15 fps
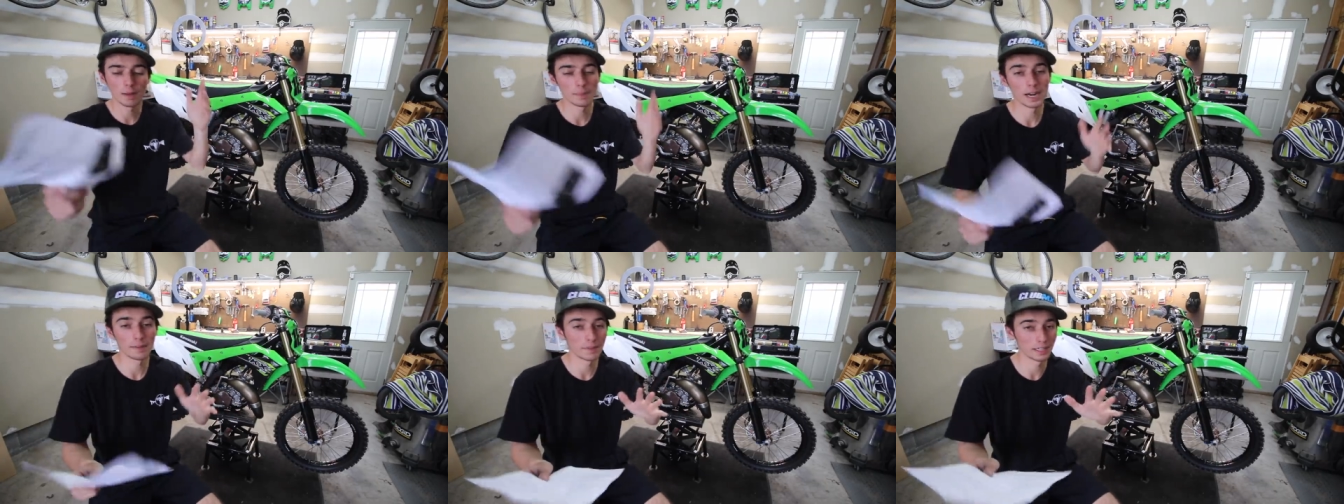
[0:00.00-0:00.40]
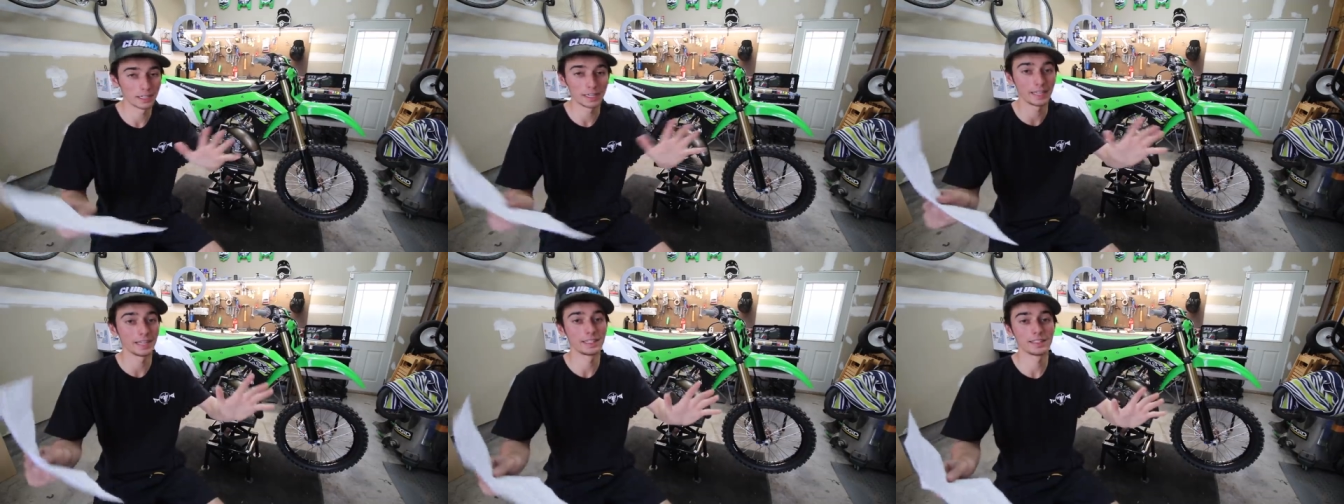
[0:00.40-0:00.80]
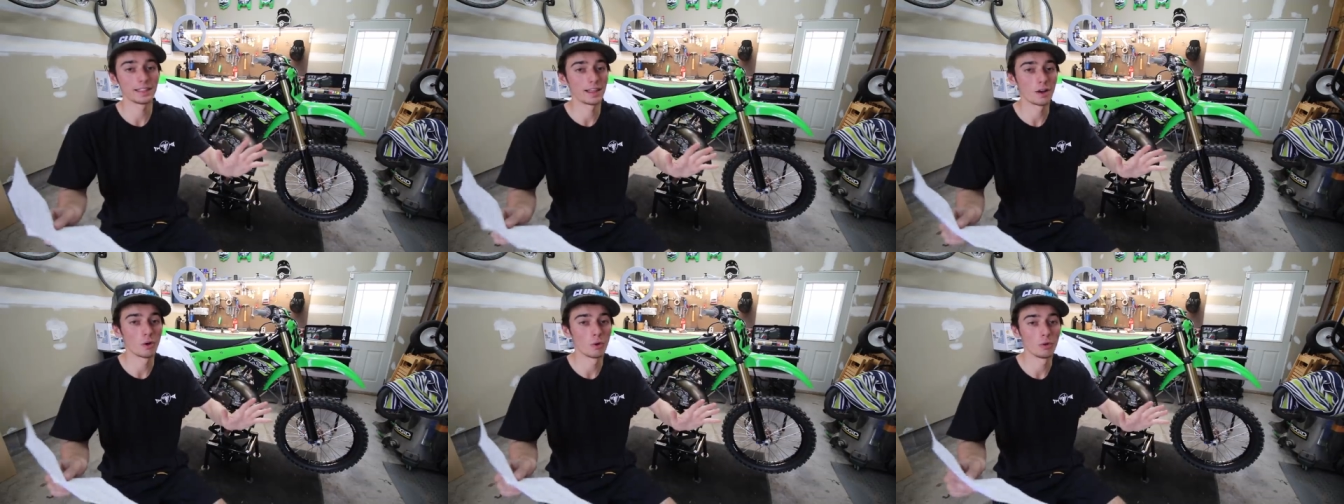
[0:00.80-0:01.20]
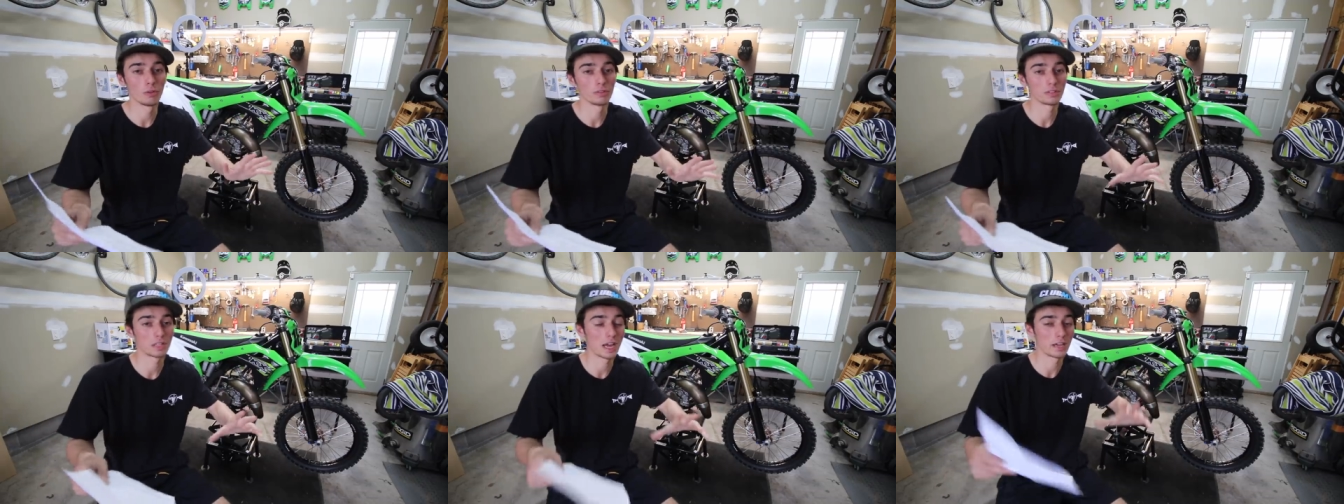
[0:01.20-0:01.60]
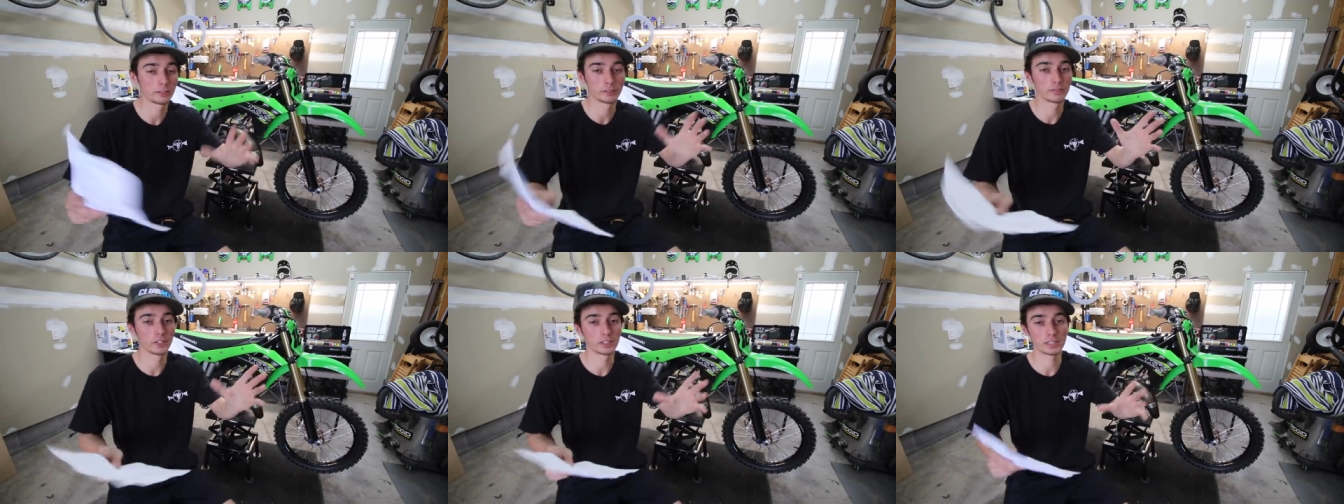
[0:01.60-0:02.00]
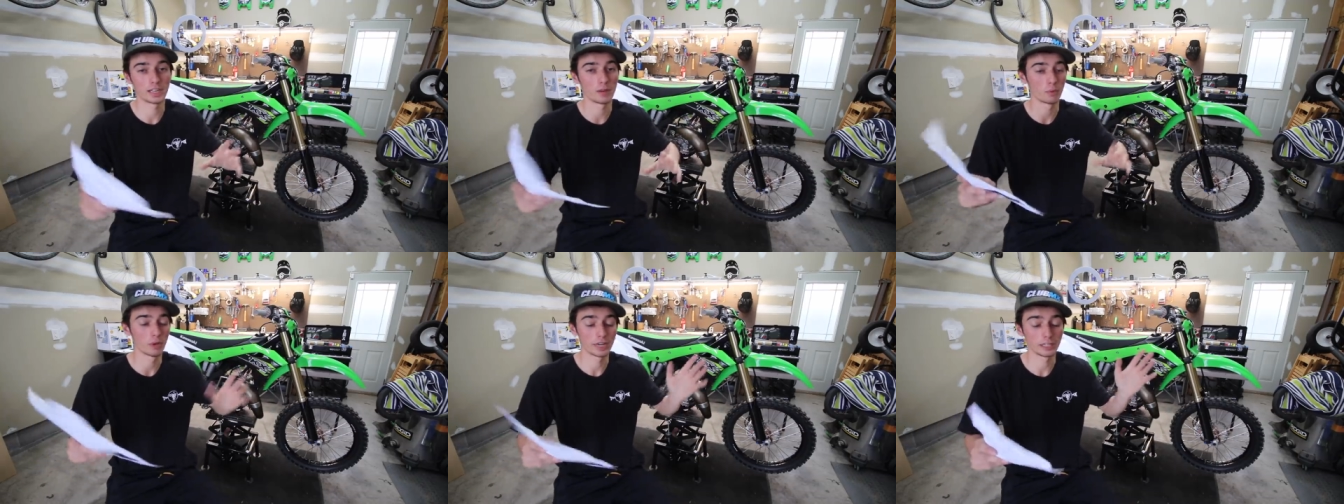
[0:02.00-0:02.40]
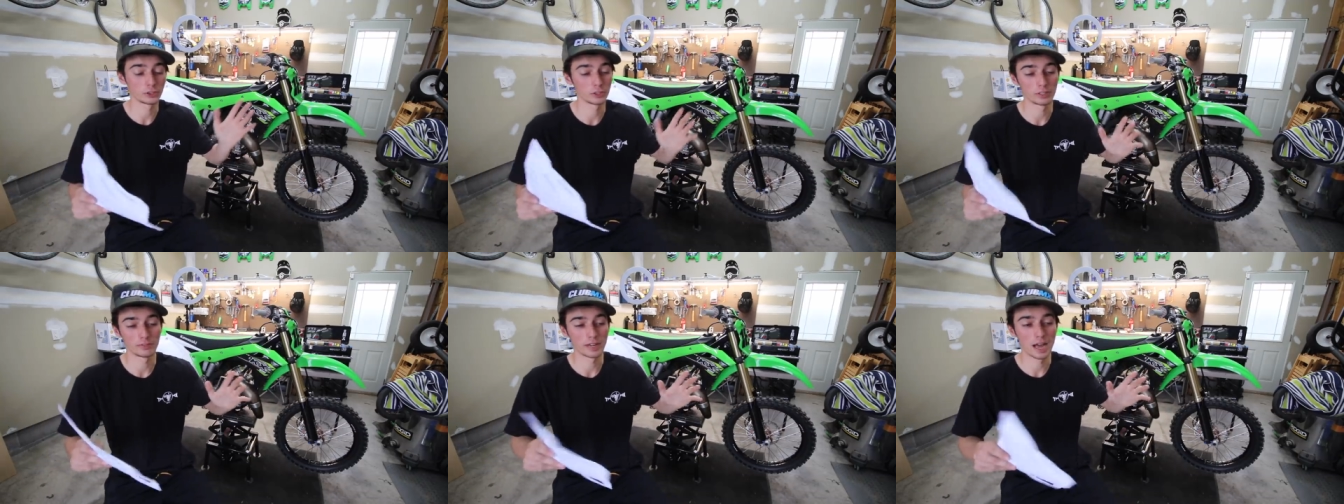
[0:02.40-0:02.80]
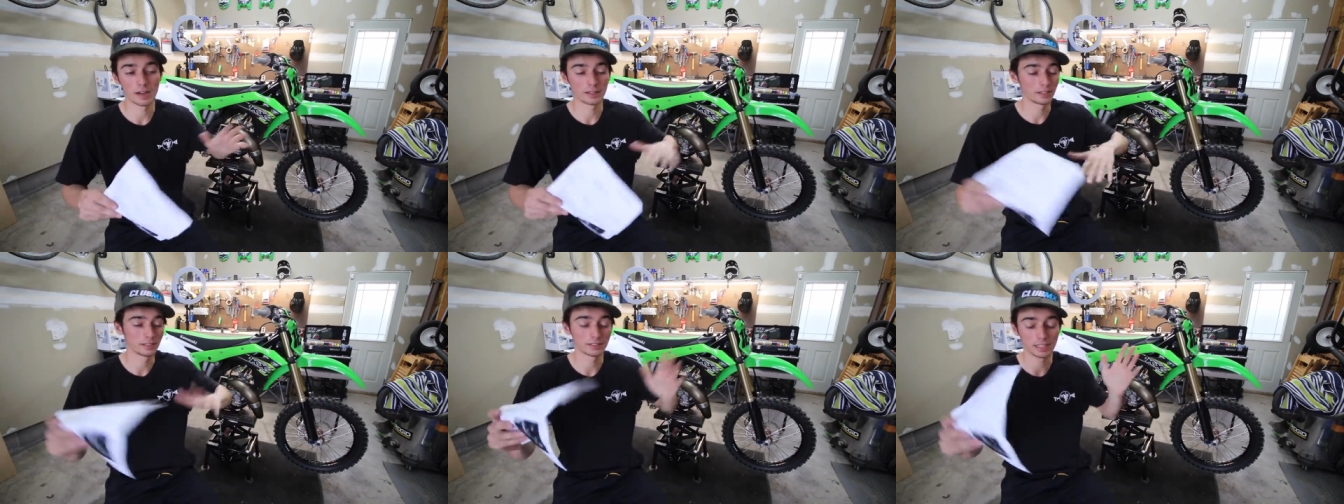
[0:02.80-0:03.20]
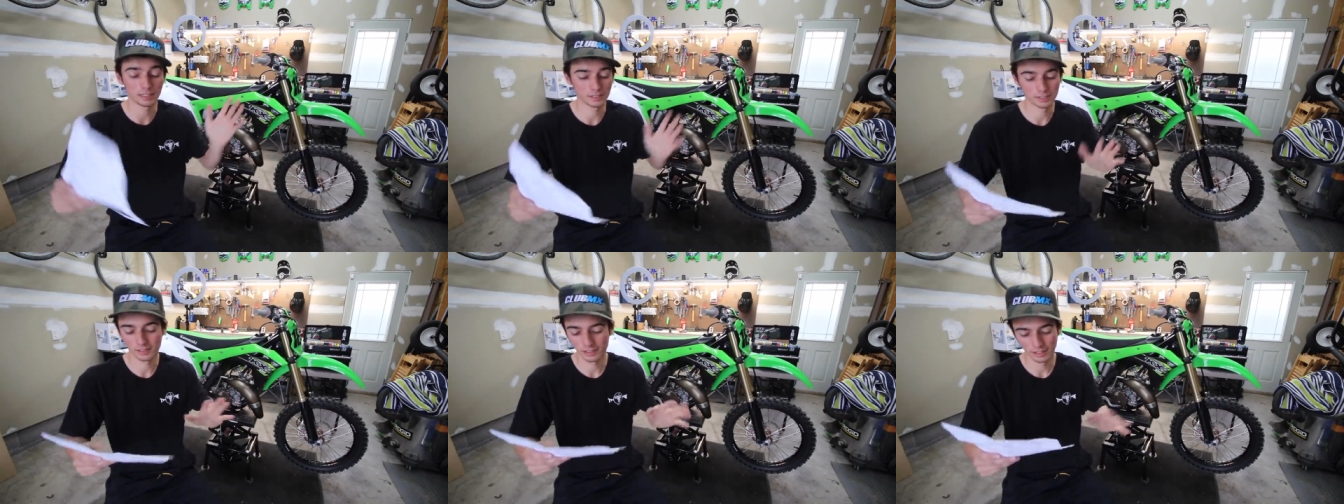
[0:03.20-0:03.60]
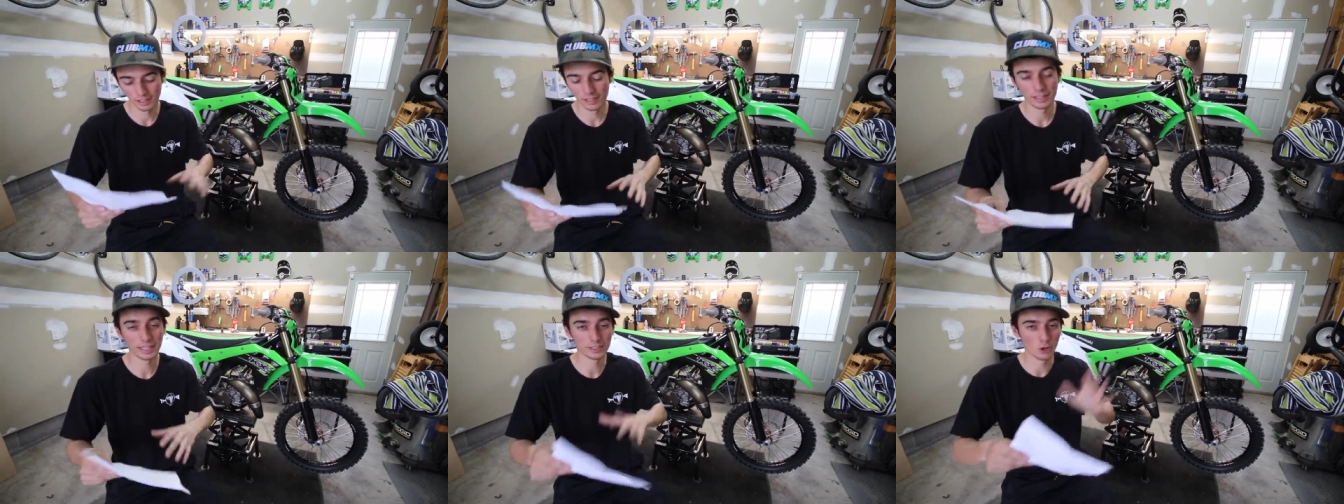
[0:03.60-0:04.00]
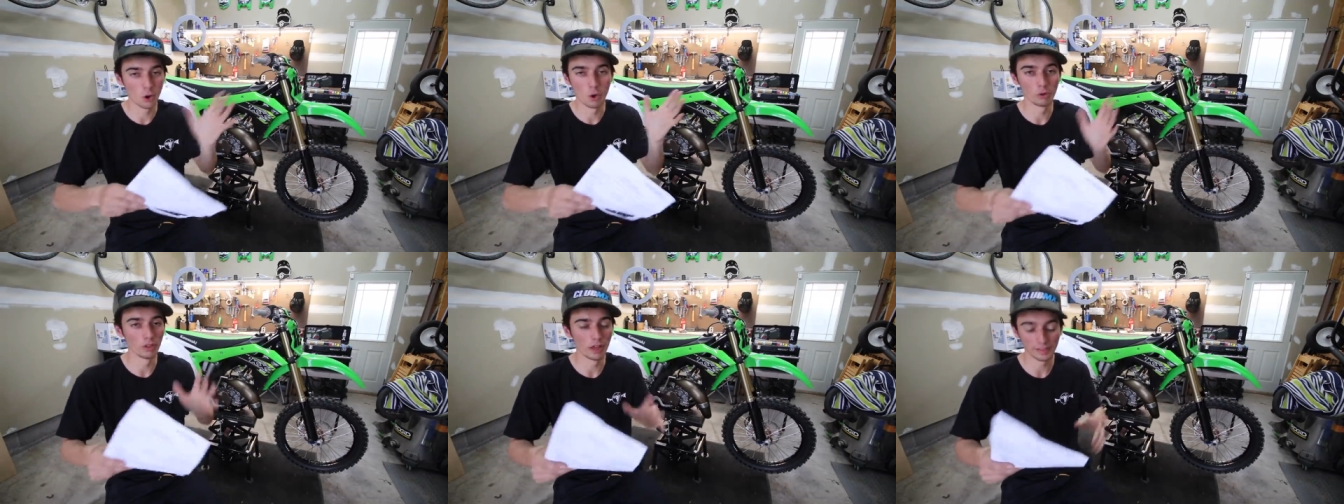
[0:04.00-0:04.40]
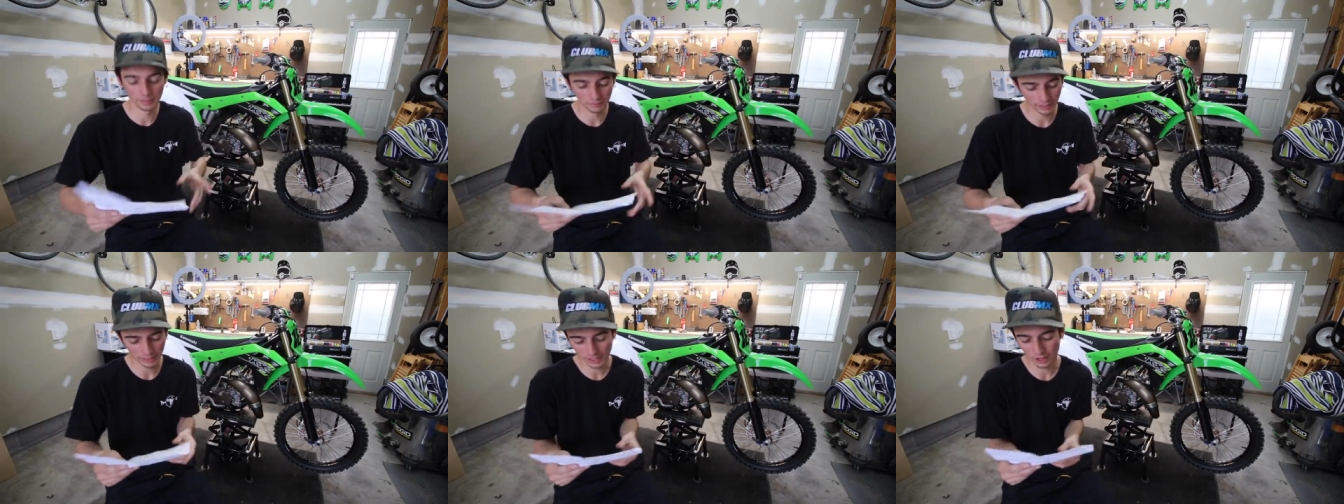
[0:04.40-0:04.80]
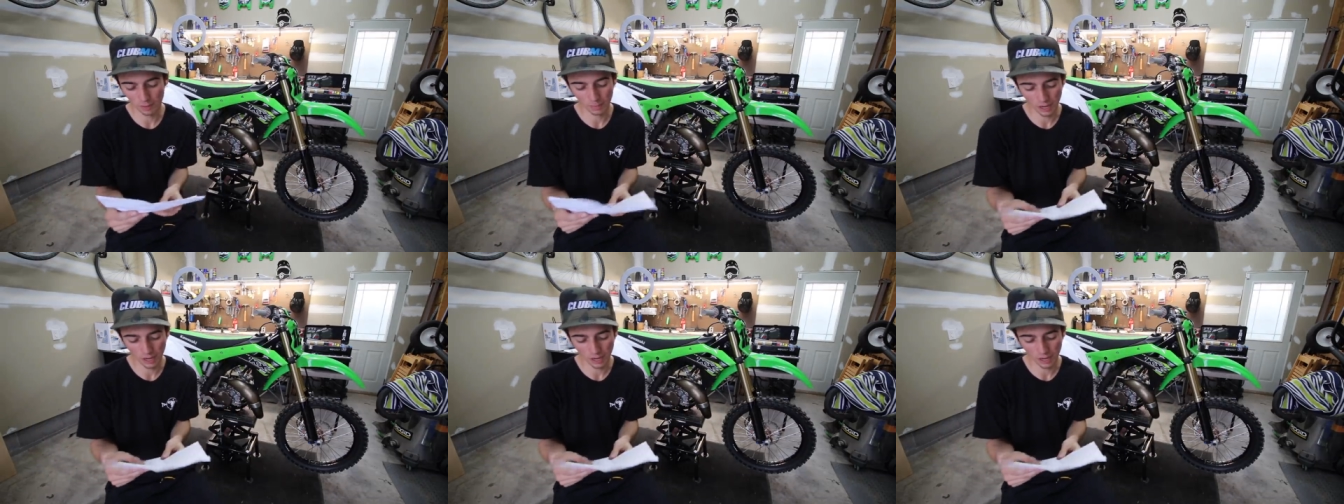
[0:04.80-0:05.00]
I'm not even gonna get into that whole controversy on what I should have gotten, because that's a whole nother video.